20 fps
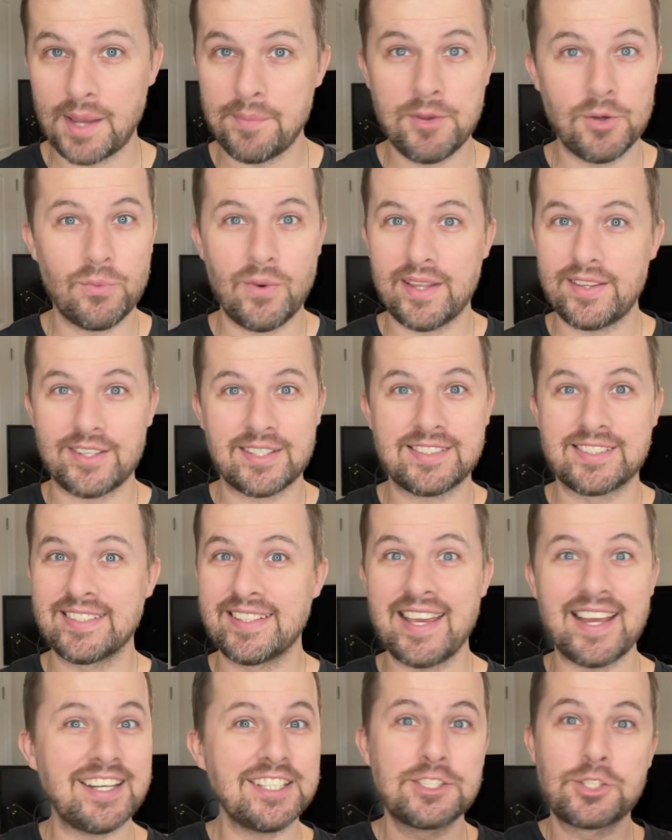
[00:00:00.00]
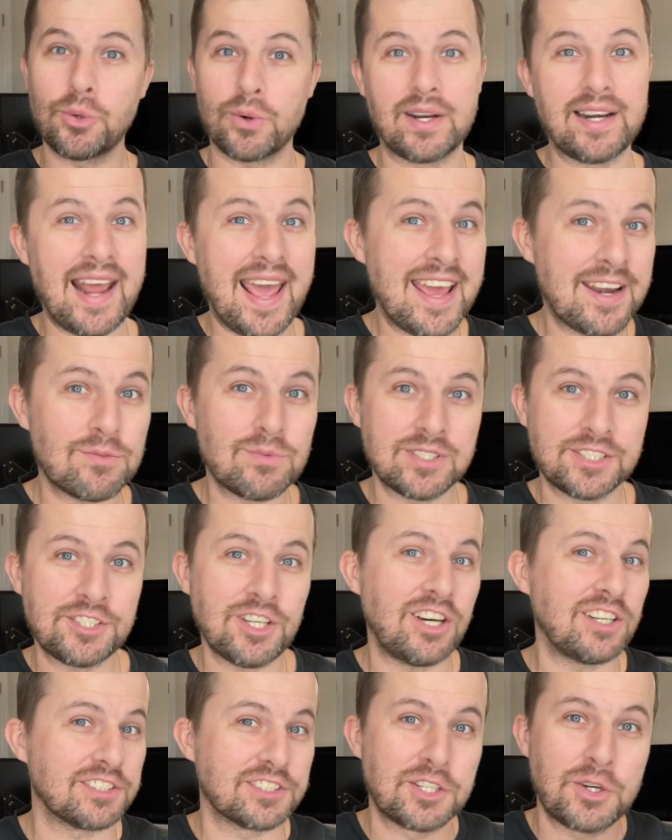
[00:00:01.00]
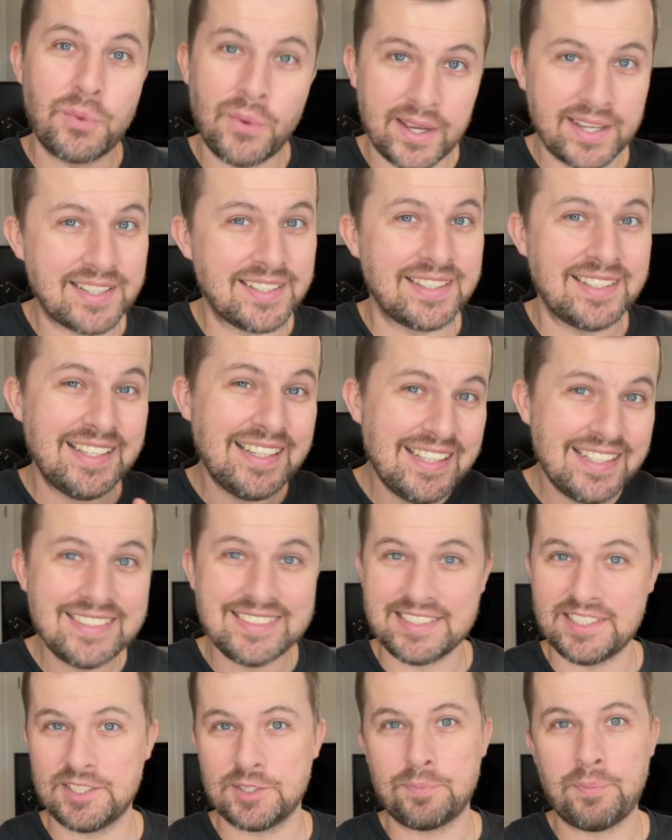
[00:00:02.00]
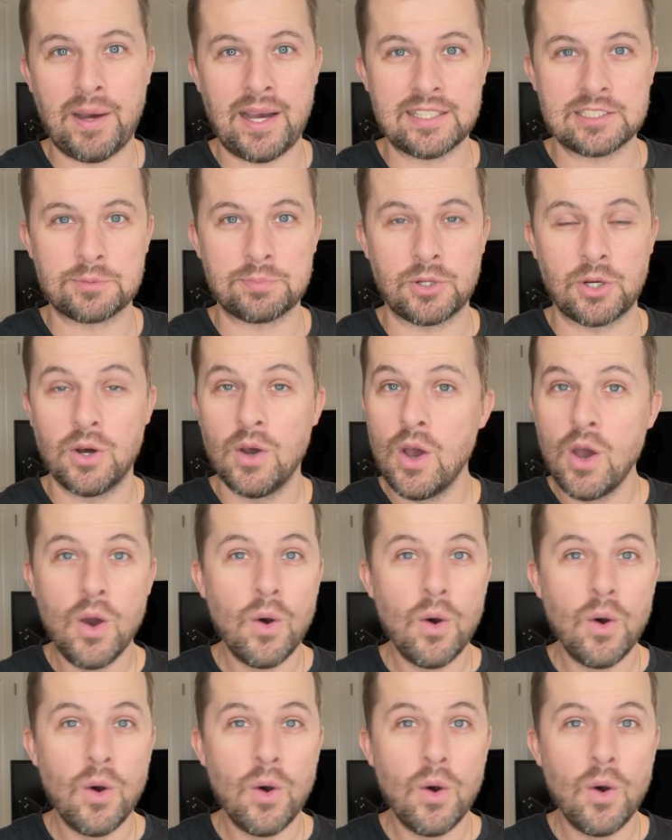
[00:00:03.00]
I mean, whether it's getting to an end result quick and easy as possible.